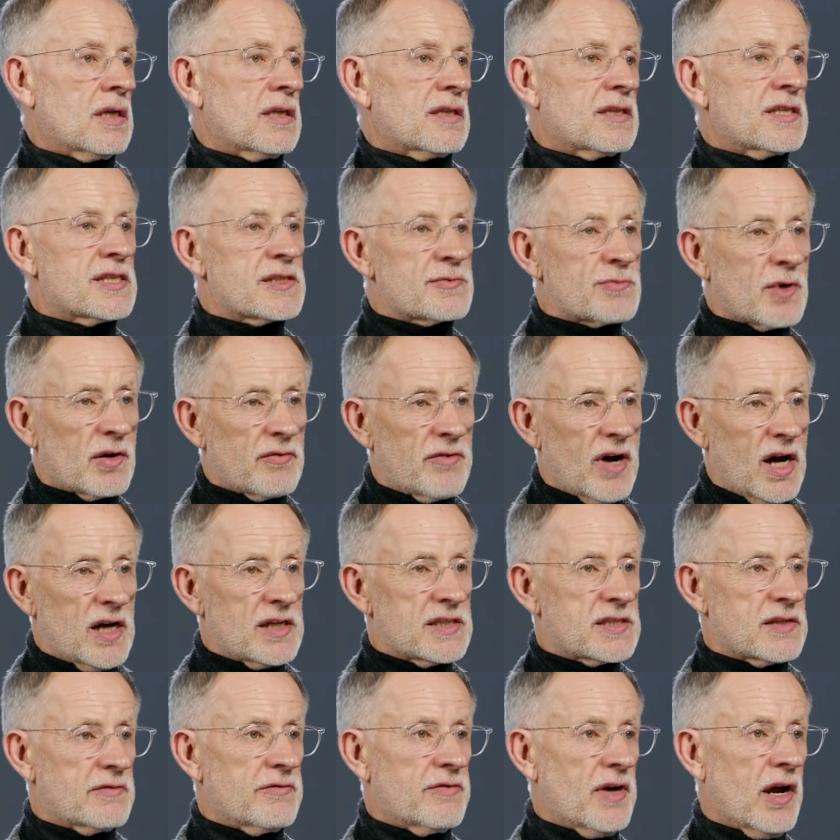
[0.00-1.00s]
This
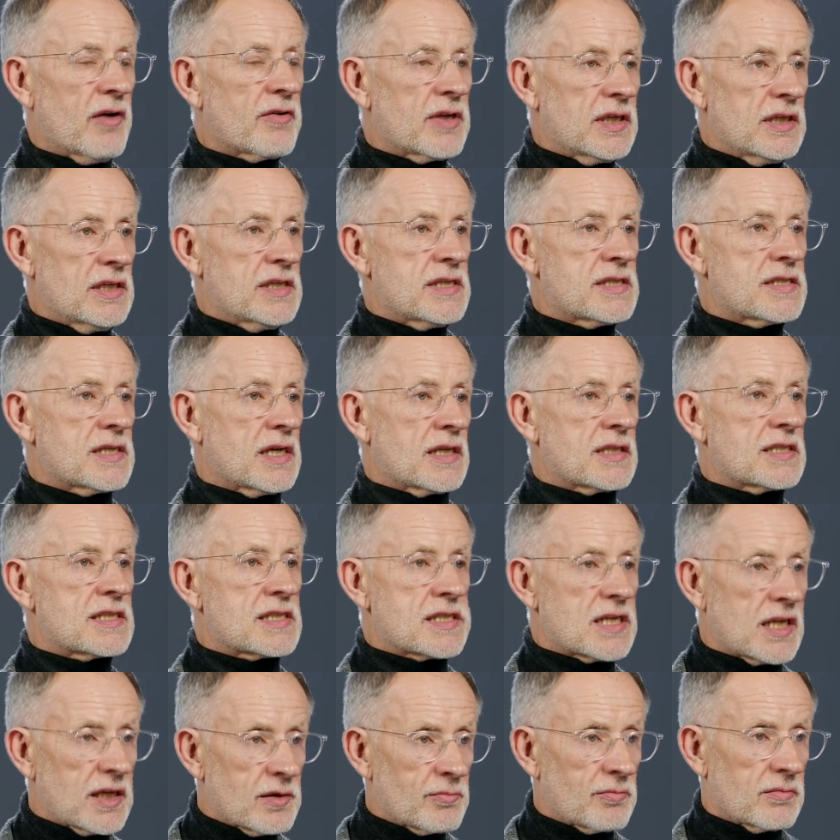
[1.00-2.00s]
provides a very easy and
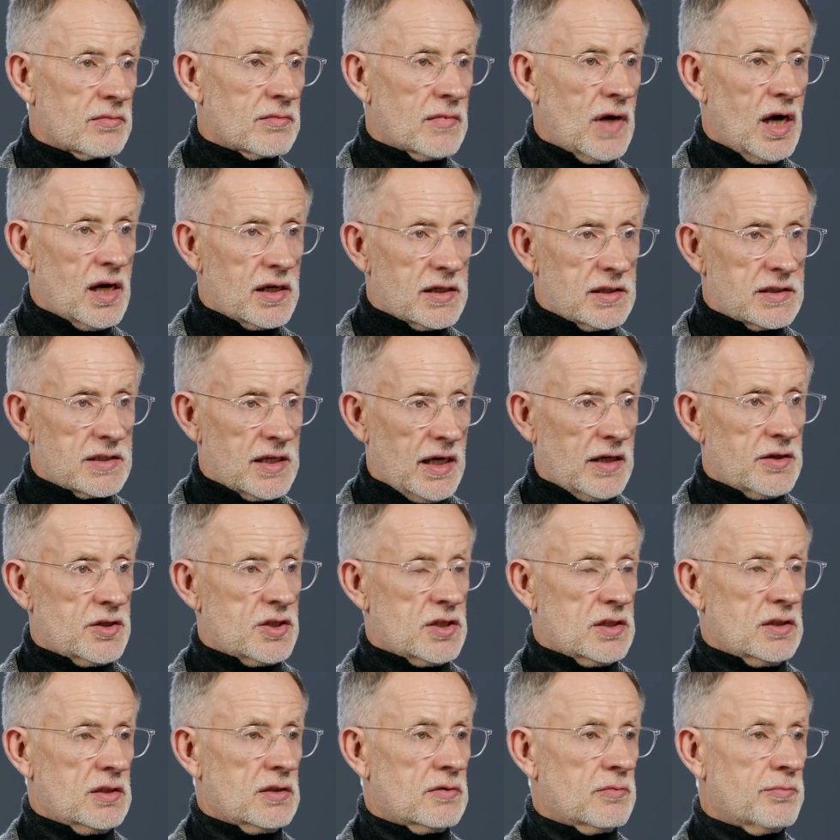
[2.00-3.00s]
slim
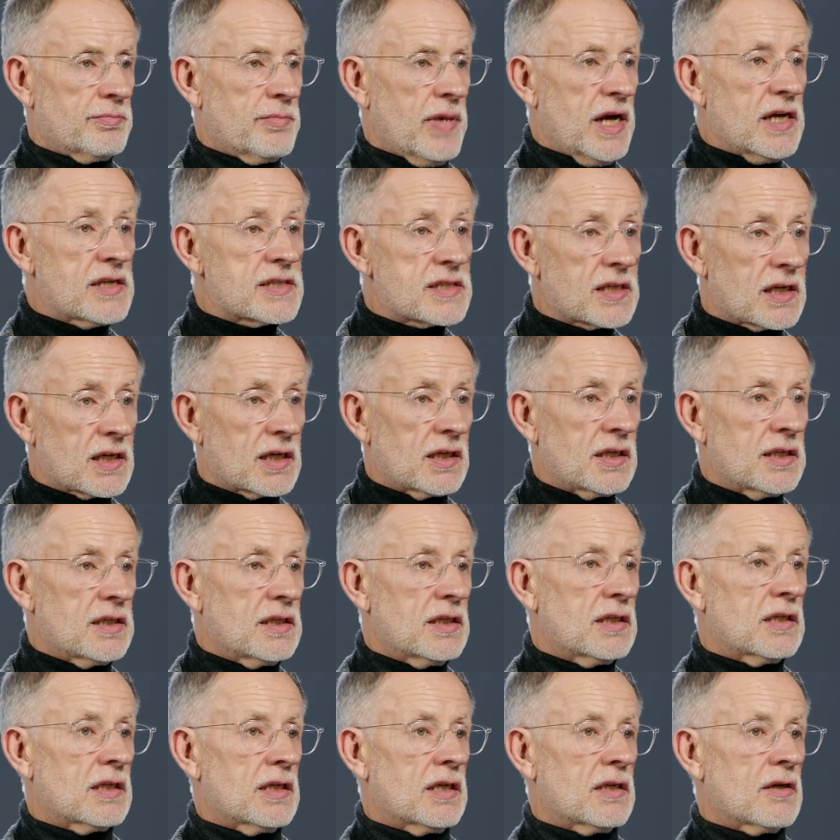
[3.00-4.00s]
architecture,
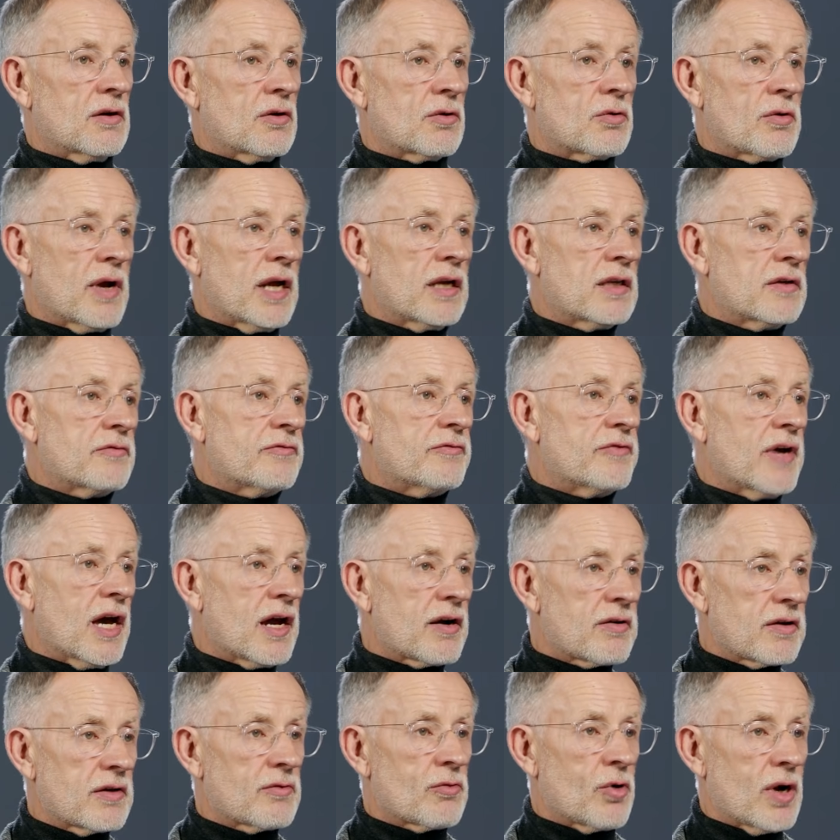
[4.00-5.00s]
basically an already
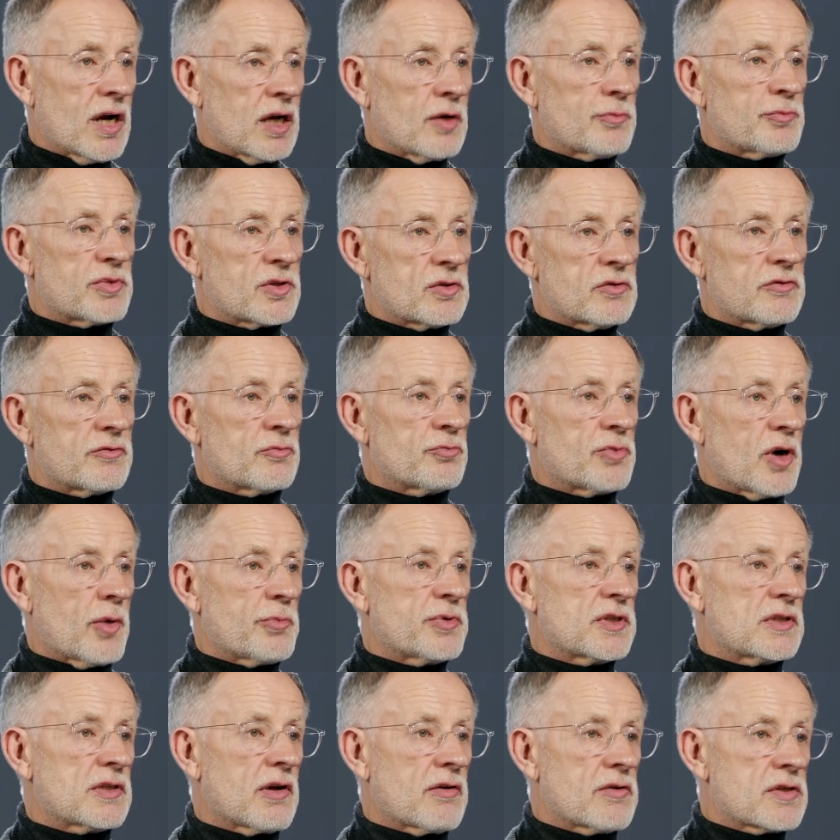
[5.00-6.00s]
very well-proven
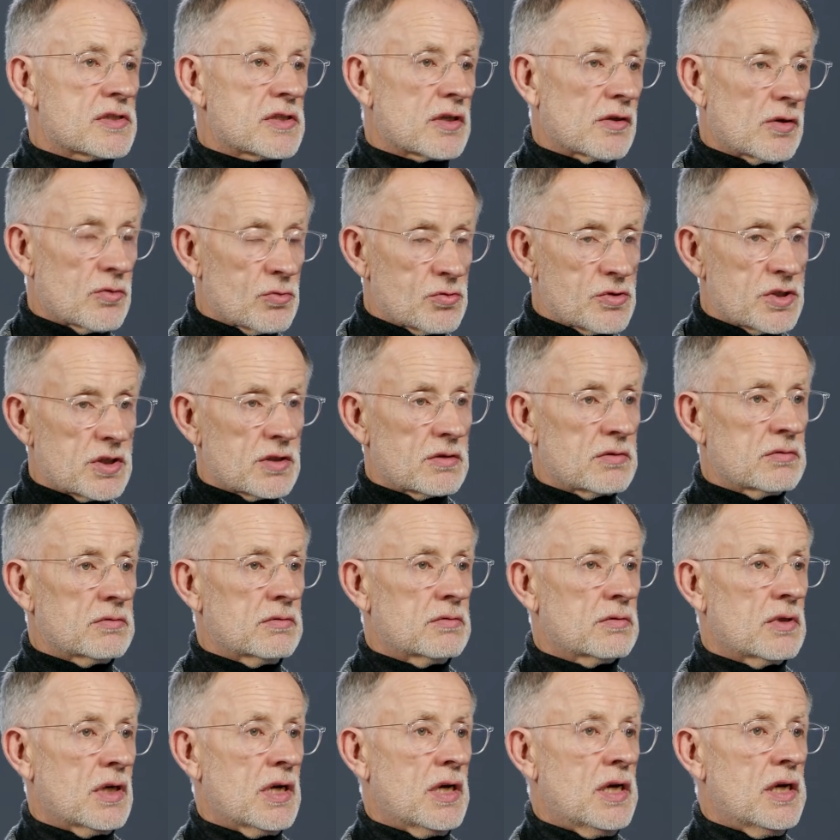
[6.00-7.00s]
proprietary solution
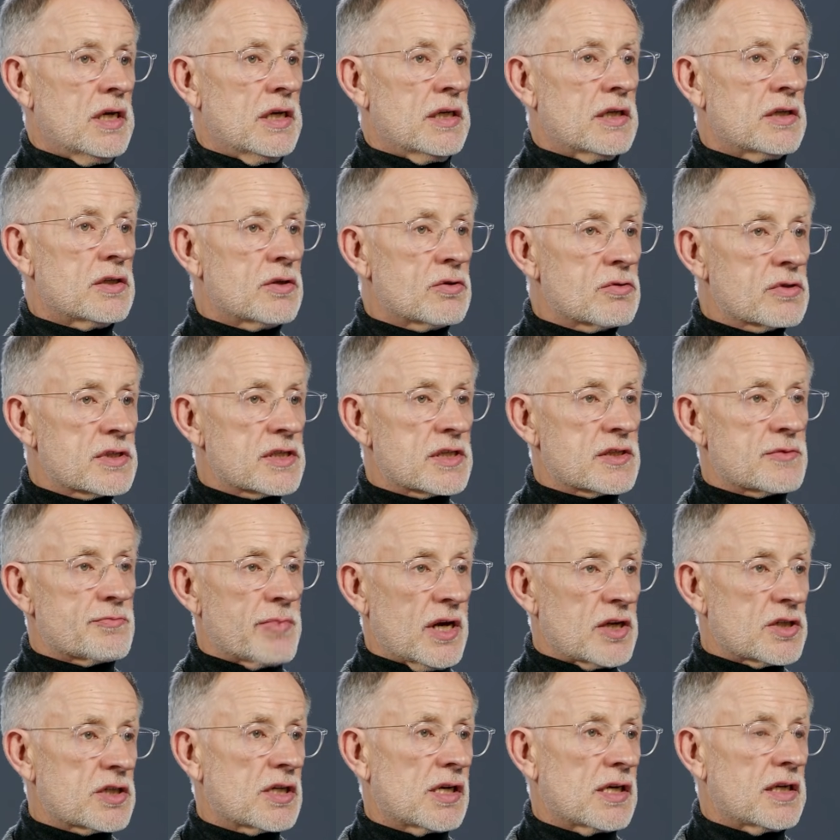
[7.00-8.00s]
in use
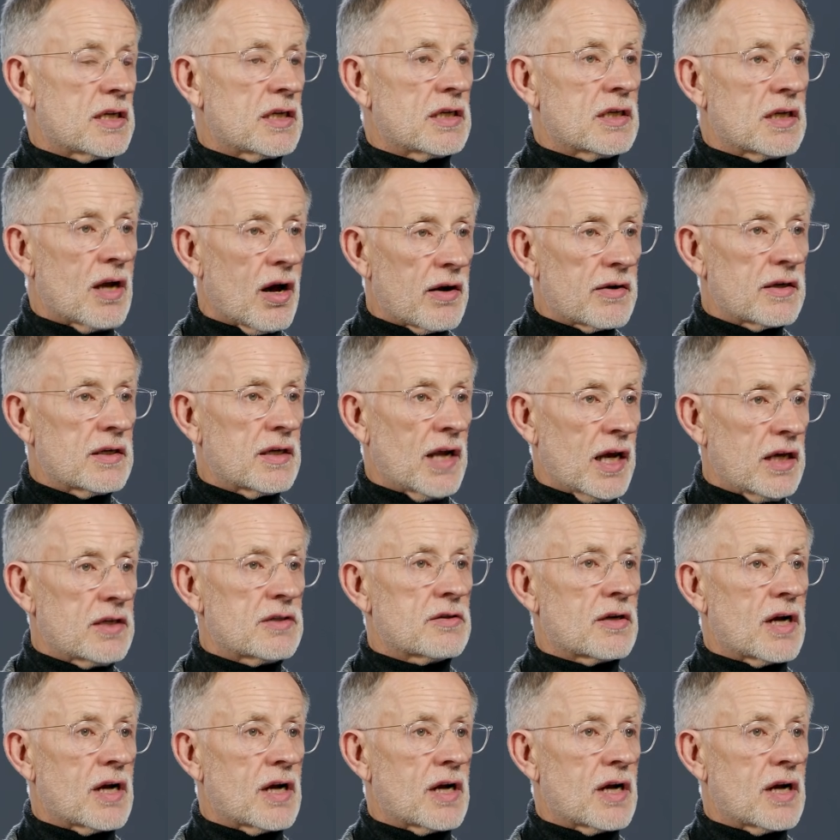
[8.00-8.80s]
especially in non-NATO